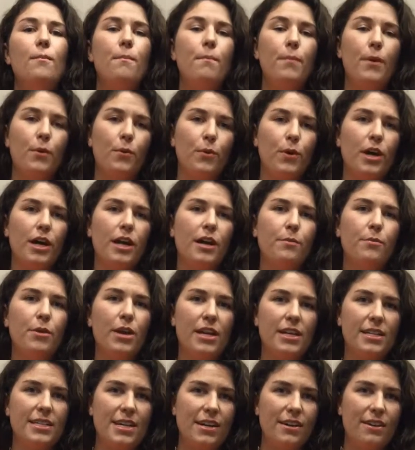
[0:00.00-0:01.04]
but we're gonna
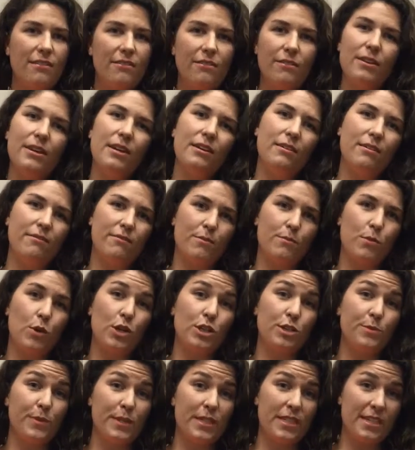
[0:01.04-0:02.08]
break it down even more
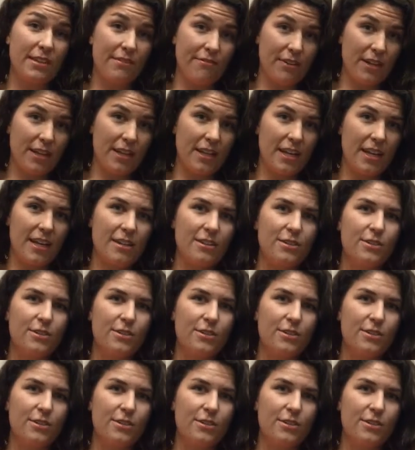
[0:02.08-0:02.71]
specifically.